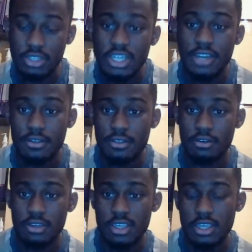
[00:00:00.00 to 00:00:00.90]
So that's
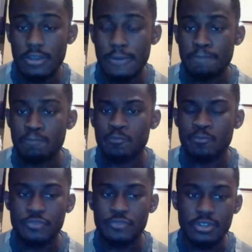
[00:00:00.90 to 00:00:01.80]
where that's the point I was
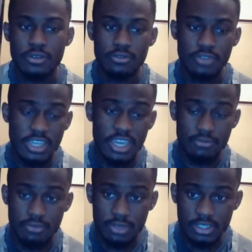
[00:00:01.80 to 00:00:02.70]
getting at. People say, "Oh,
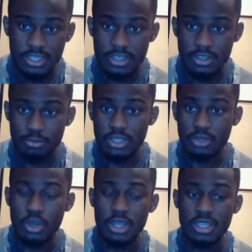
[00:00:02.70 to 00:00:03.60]
look, see, it says
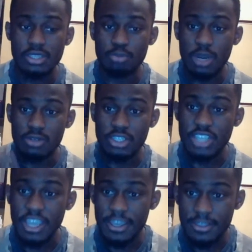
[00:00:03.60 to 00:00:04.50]
that he's God,
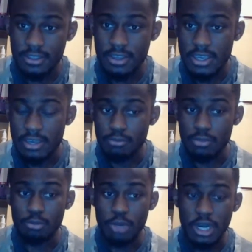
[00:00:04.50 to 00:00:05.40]
but he's the
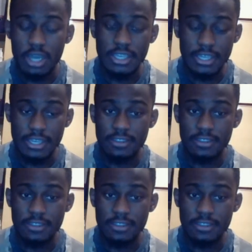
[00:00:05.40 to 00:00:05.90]
same as God."